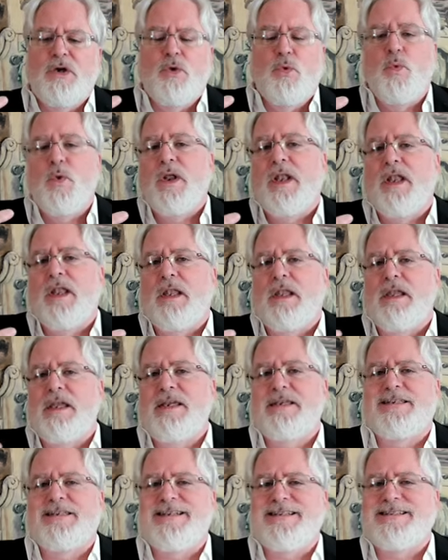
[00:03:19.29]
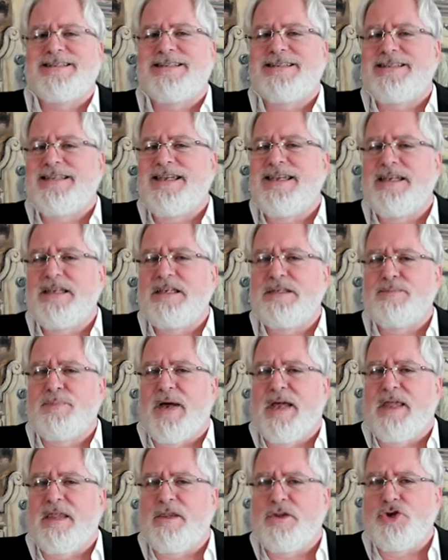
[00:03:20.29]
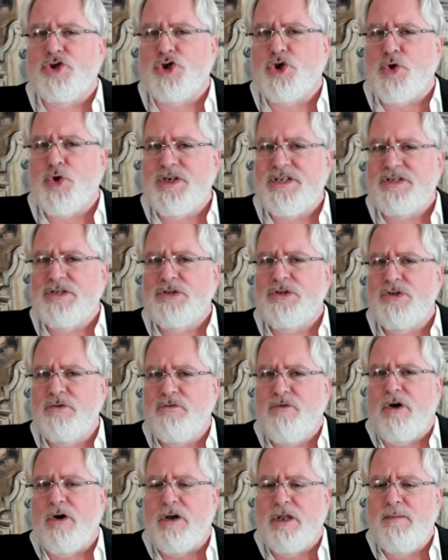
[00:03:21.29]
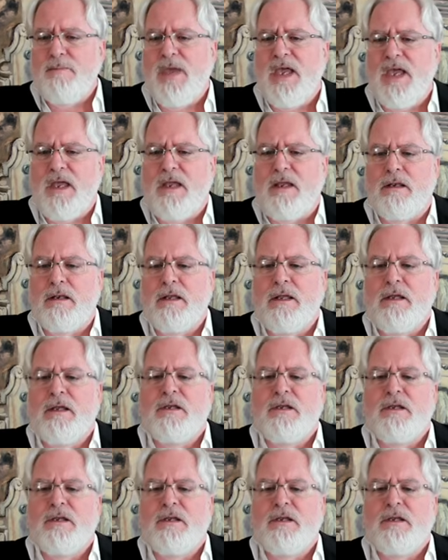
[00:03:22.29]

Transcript: what LinkedIn sees by the choices you've already made.